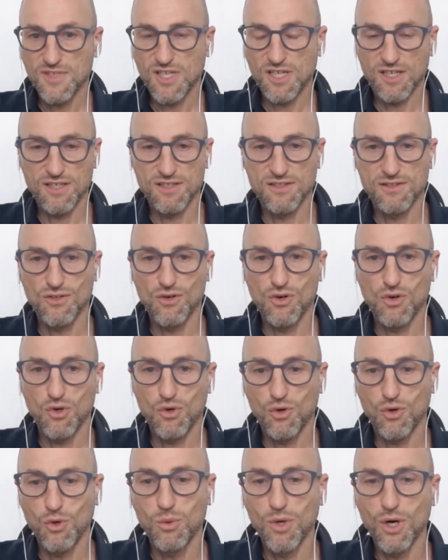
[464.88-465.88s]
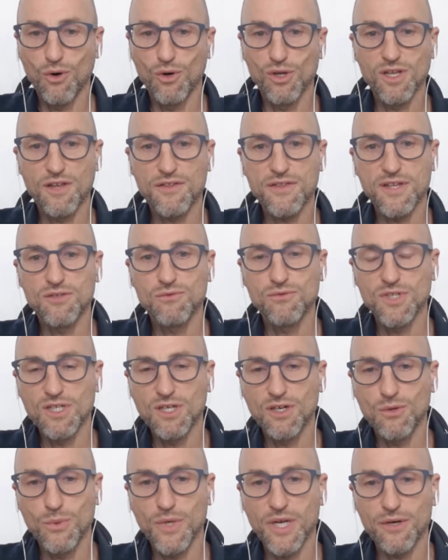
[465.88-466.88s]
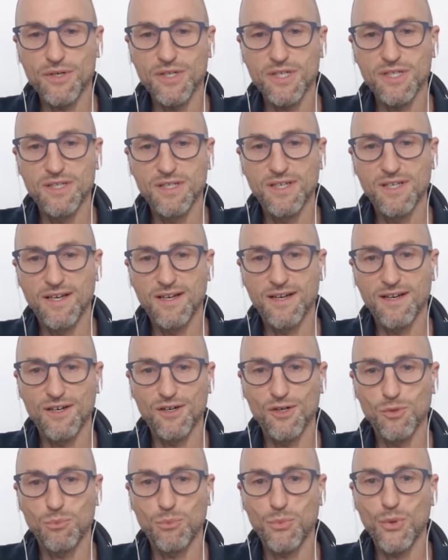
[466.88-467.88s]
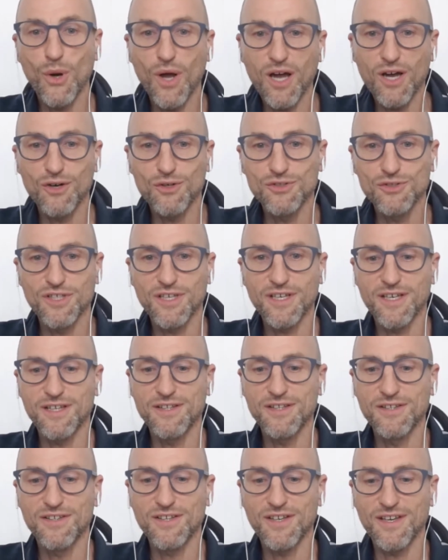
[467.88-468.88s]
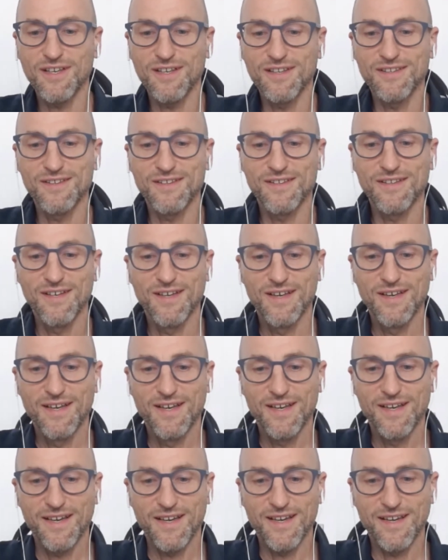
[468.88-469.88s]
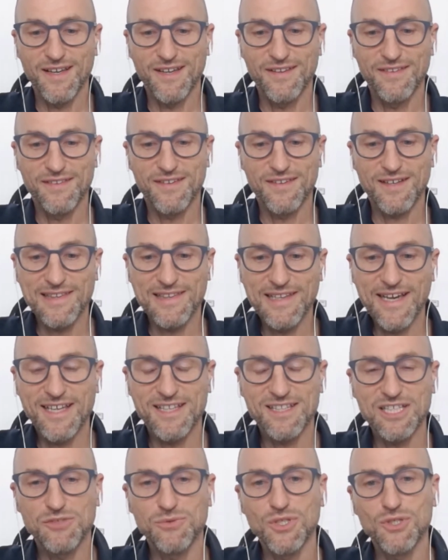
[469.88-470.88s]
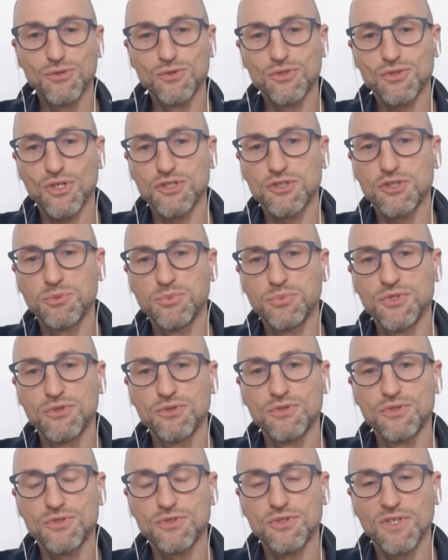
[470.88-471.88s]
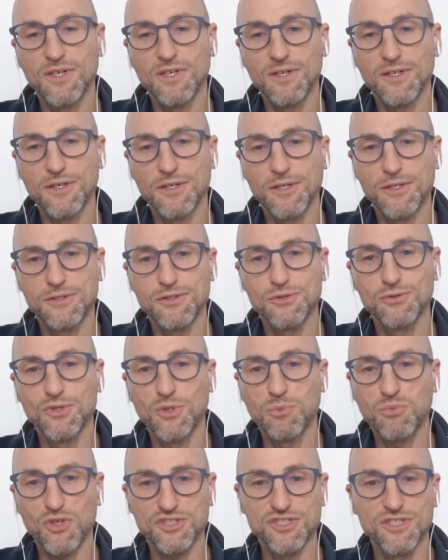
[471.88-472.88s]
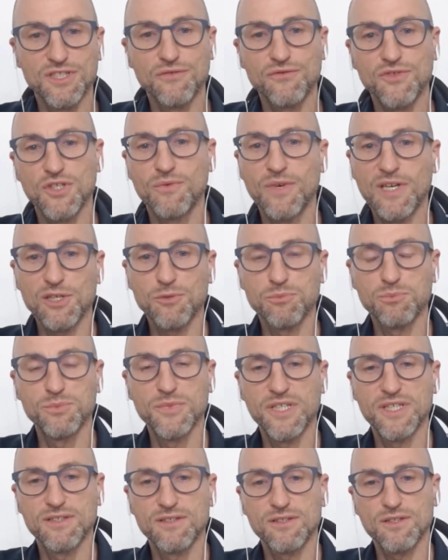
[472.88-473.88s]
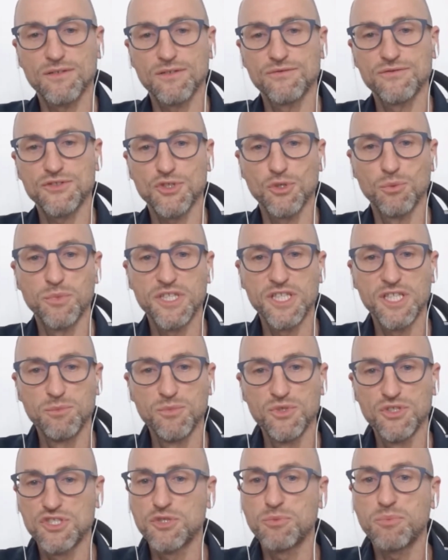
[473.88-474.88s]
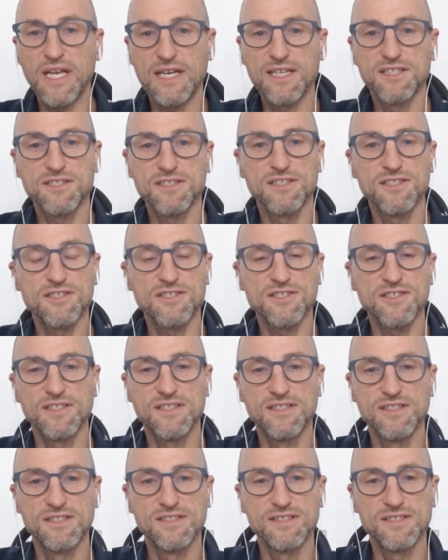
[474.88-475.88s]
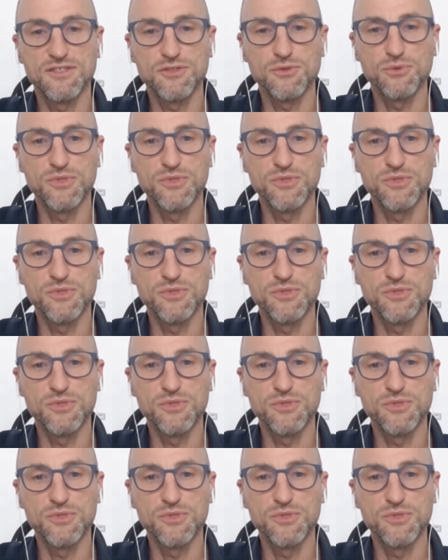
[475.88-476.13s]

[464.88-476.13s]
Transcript: And overall, I think we are very proud and glad that we could contribute to the positive development of so many municipalities in this